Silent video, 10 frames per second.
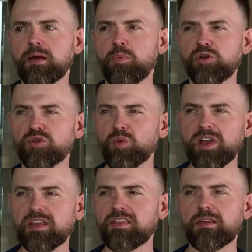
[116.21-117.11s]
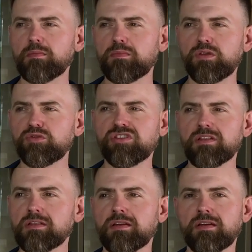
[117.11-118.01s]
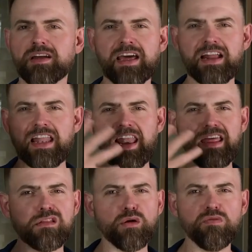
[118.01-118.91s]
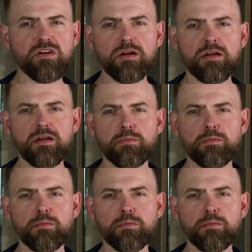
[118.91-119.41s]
but when you're reading them, you just kind of glaze over